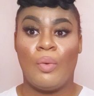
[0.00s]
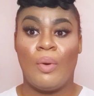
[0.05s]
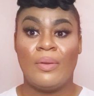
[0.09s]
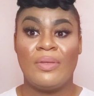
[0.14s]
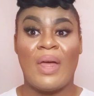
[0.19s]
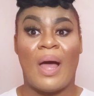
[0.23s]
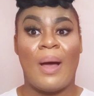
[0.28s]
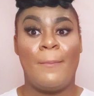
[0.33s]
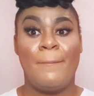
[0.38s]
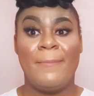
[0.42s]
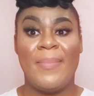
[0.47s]

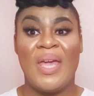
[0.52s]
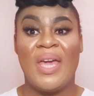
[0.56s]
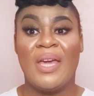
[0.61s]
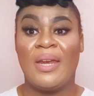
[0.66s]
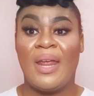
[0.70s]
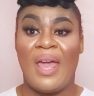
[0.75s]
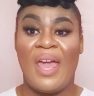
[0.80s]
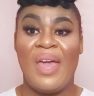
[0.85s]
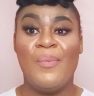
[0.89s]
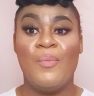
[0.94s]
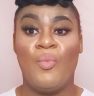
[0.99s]
that me and
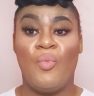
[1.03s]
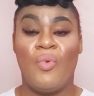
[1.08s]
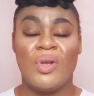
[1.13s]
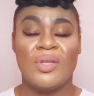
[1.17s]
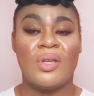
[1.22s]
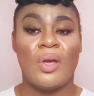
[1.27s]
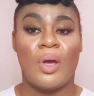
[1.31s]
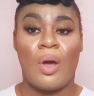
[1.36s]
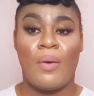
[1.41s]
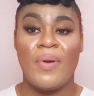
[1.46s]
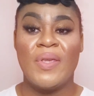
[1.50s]
him
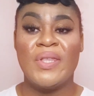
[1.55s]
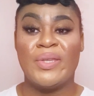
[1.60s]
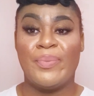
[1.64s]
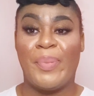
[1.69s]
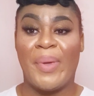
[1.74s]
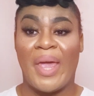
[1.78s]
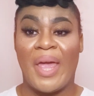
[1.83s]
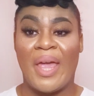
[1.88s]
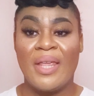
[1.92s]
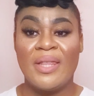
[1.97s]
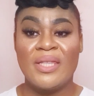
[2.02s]
wasn't going to
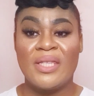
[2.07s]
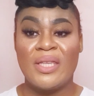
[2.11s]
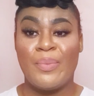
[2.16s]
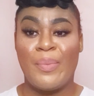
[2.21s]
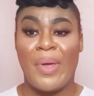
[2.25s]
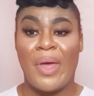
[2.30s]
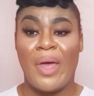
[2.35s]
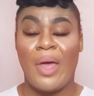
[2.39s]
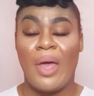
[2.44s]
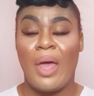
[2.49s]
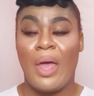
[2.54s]
be
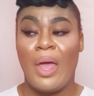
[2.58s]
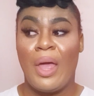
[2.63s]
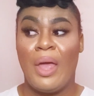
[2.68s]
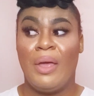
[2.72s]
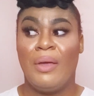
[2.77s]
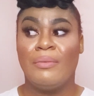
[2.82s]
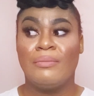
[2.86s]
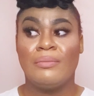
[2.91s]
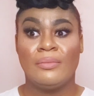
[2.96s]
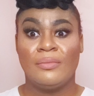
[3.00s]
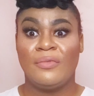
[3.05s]
intimate,
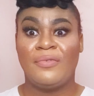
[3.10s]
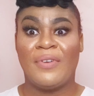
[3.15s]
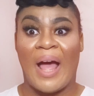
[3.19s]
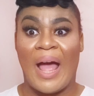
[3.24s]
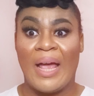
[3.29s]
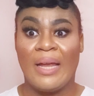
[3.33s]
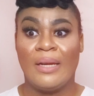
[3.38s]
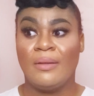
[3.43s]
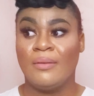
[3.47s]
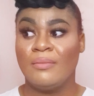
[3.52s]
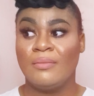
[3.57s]

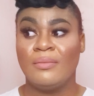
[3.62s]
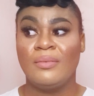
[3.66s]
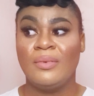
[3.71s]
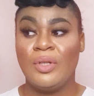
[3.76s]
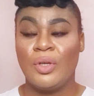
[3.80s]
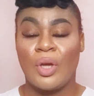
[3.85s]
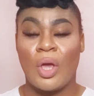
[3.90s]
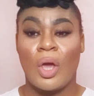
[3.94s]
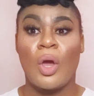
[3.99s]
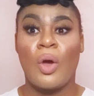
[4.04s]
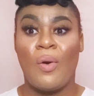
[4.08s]
fine,
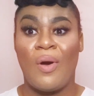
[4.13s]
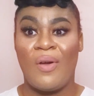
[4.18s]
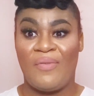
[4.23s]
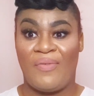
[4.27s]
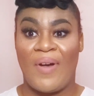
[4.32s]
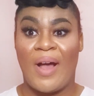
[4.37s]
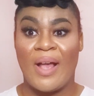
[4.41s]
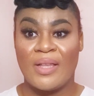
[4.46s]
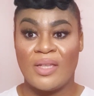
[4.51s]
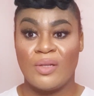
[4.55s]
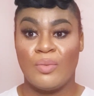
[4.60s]
you can go and
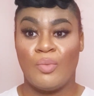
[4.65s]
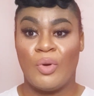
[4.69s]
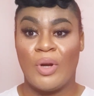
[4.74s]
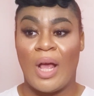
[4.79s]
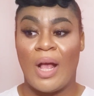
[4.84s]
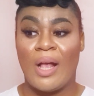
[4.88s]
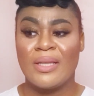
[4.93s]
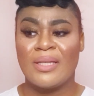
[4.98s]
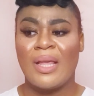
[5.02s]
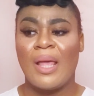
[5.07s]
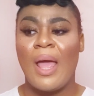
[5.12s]
find someone
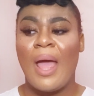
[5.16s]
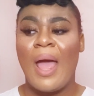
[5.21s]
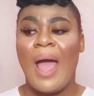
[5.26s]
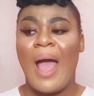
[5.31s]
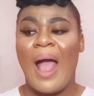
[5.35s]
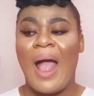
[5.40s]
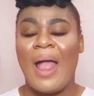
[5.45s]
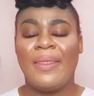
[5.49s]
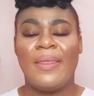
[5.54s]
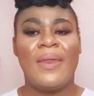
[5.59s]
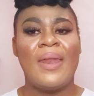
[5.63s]
else.
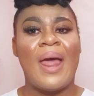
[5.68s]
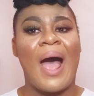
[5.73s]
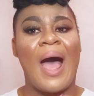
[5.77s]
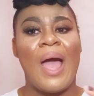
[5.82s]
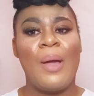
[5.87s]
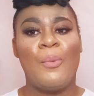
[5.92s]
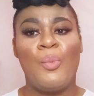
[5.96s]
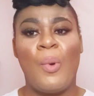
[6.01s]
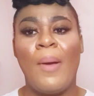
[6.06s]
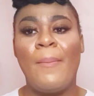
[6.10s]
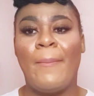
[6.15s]
And then
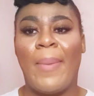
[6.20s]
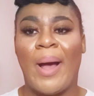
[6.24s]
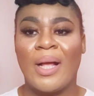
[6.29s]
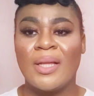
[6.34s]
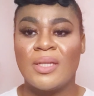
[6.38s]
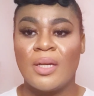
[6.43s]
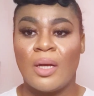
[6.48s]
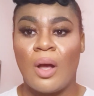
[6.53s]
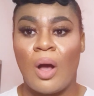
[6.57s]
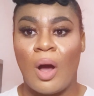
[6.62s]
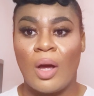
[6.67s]
I went
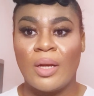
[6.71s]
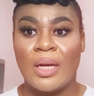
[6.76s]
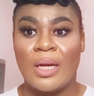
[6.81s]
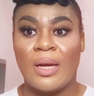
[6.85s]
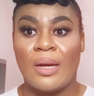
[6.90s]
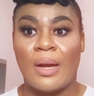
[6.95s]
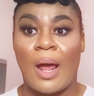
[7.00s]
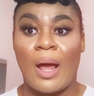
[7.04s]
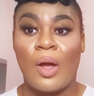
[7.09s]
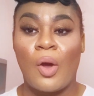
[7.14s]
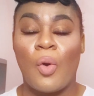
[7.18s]
back to God and
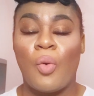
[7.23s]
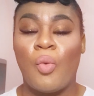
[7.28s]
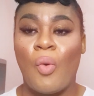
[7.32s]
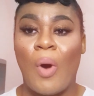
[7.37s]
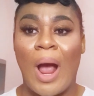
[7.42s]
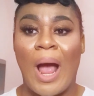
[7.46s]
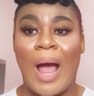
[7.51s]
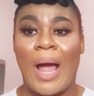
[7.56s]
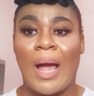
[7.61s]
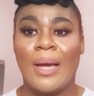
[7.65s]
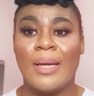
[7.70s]
then I
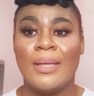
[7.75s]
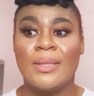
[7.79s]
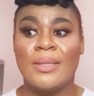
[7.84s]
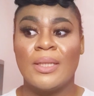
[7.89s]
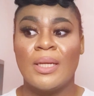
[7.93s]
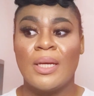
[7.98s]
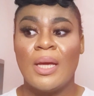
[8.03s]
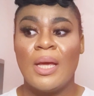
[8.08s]
cried